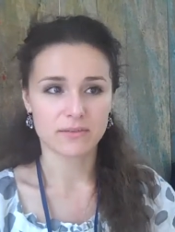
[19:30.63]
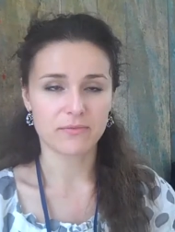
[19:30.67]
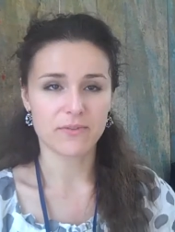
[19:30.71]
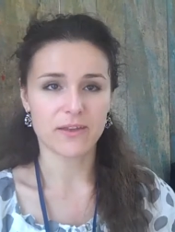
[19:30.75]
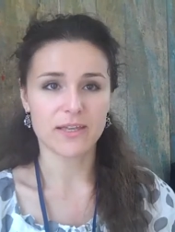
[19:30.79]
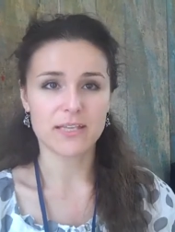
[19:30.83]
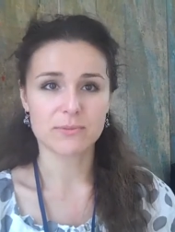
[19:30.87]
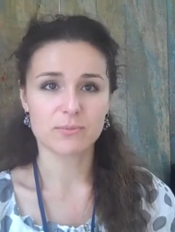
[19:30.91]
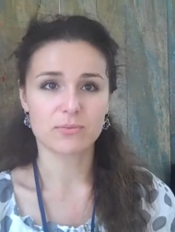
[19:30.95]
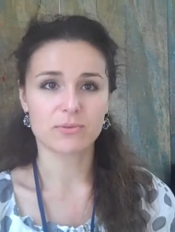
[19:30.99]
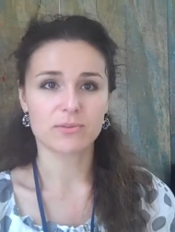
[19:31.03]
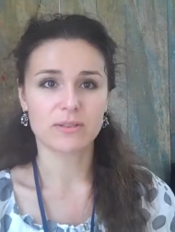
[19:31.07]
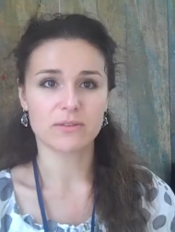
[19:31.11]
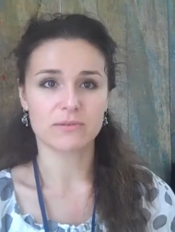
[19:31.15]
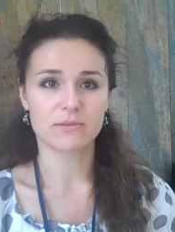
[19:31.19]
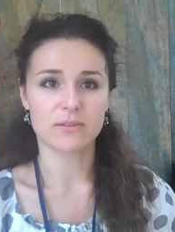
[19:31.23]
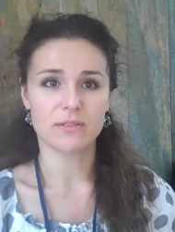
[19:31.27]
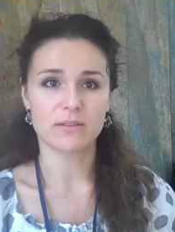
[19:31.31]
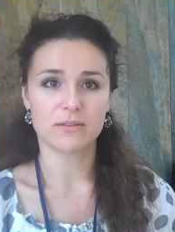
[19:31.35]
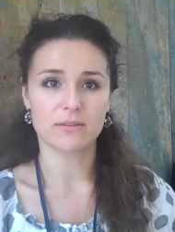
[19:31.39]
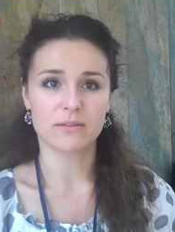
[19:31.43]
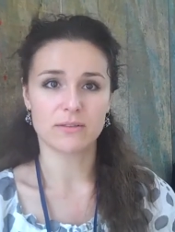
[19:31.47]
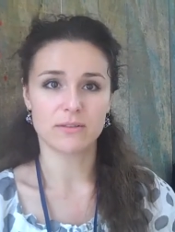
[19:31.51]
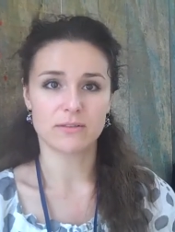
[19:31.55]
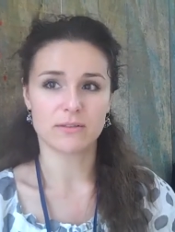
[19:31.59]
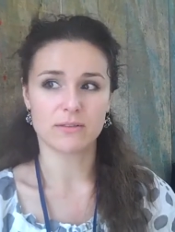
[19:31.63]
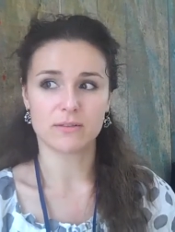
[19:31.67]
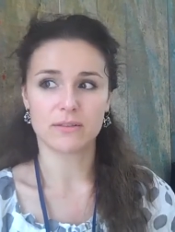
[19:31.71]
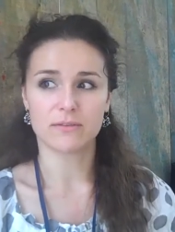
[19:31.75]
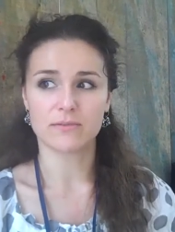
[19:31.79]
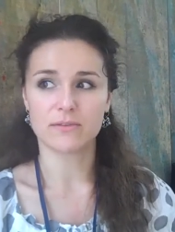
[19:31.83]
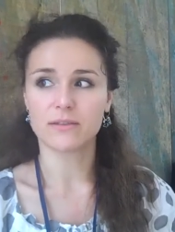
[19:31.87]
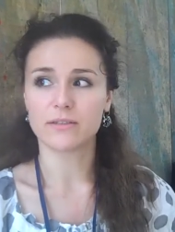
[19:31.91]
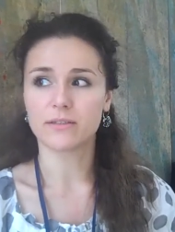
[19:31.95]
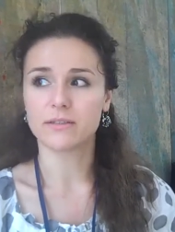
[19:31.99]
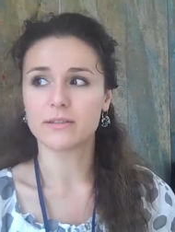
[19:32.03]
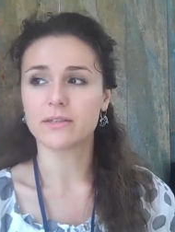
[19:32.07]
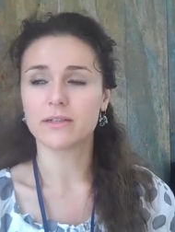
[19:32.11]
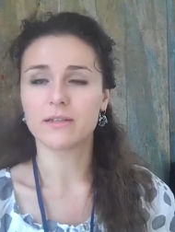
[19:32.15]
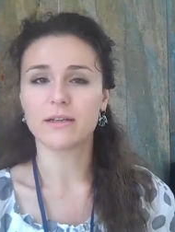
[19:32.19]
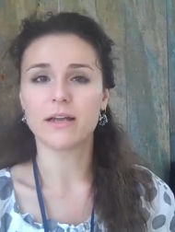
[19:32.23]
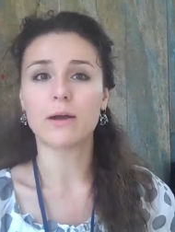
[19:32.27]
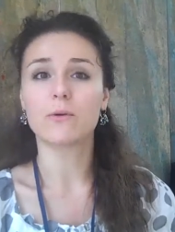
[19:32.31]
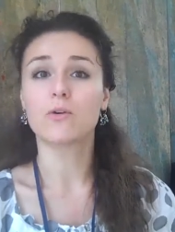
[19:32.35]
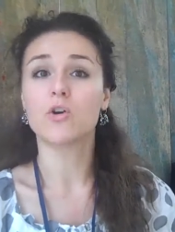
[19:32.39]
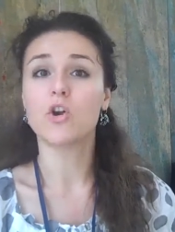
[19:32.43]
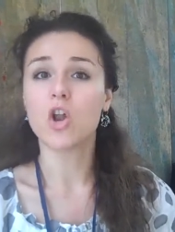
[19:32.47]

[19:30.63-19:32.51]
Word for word: the Facebook of, the, of the,